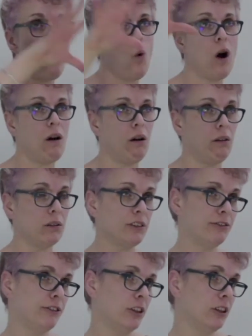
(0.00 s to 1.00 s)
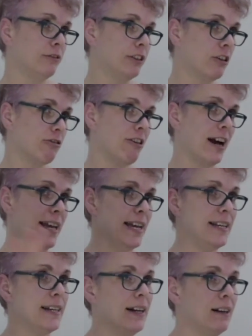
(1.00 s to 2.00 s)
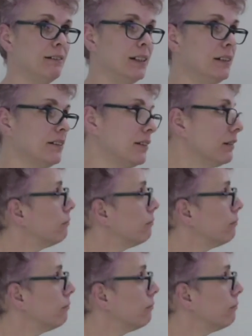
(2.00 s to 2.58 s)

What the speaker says: world full of greyed areas.